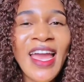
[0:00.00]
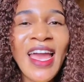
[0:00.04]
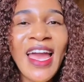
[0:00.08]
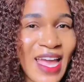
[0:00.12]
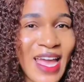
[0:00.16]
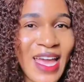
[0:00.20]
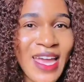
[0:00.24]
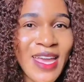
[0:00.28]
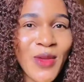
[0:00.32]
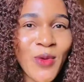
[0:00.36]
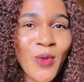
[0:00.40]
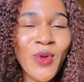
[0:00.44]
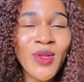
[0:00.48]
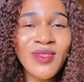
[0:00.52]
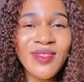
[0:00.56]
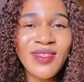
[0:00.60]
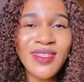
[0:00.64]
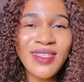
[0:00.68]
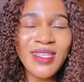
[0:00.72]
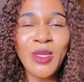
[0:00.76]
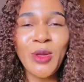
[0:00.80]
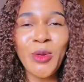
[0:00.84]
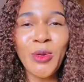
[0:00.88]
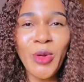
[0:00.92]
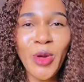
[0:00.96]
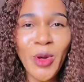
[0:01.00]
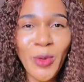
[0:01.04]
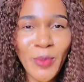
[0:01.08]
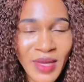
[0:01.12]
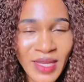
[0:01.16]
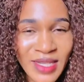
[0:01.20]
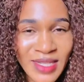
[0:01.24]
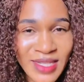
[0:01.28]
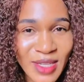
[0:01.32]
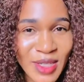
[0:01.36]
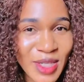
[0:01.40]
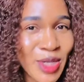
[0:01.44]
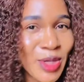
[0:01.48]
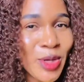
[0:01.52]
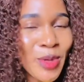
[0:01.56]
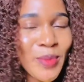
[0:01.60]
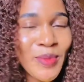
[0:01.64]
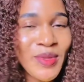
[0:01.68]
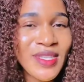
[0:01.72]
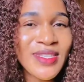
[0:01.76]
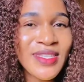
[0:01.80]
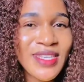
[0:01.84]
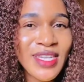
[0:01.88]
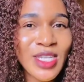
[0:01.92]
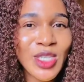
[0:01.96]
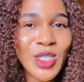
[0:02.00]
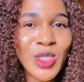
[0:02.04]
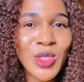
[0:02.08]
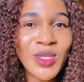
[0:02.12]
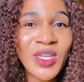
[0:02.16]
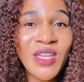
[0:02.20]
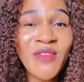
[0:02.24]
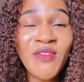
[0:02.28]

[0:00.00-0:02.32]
I want to see your comments on the comment section.